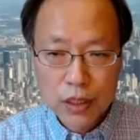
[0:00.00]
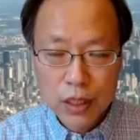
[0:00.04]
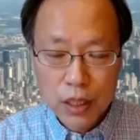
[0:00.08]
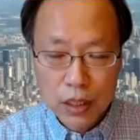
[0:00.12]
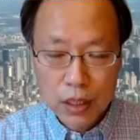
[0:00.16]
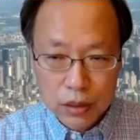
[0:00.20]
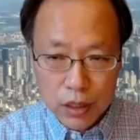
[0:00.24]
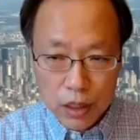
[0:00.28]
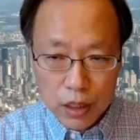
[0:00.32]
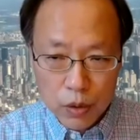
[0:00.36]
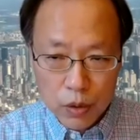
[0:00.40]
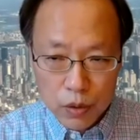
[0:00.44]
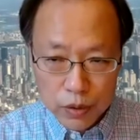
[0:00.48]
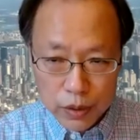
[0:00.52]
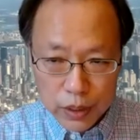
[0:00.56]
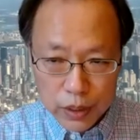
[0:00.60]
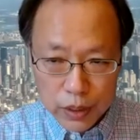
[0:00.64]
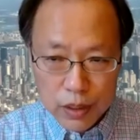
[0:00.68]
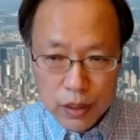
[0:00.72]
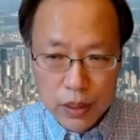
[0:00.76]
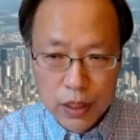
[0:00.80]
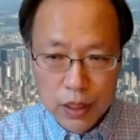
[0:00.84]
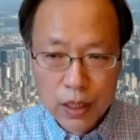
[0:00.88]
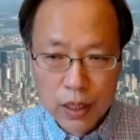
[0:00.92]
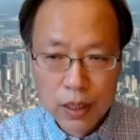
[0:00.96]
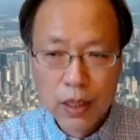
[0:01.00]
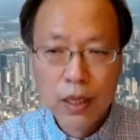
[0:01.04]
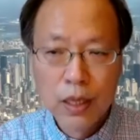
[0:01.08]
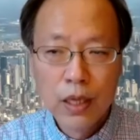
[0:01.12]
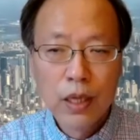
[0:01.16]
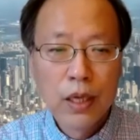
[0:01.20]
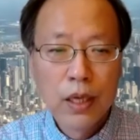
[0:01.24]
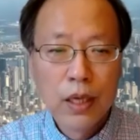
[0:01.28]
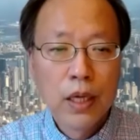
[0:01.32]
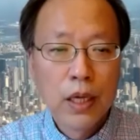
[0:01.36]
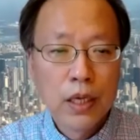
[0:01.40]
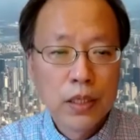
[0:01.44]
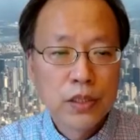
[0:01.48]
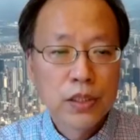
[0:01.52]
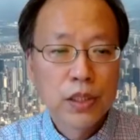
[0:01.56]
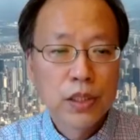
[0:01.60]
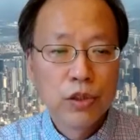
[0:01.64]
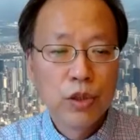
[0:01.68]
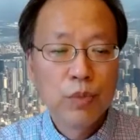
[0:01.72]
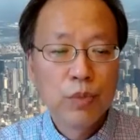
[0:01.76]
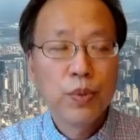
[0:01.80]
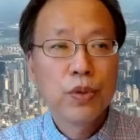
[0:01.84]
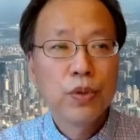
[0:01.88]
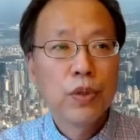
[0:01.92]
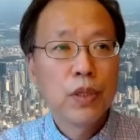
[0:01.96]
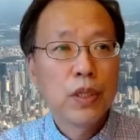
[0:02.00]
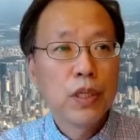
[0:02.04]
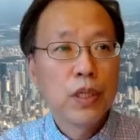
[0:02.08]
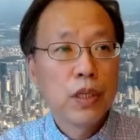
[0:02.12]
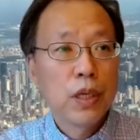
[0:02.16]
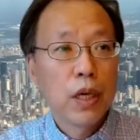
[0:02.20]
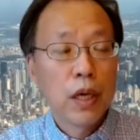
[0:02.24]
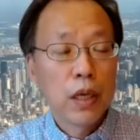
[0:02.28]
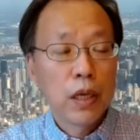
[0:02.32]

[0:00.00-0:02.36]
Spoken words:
Akahori. He is a Deputy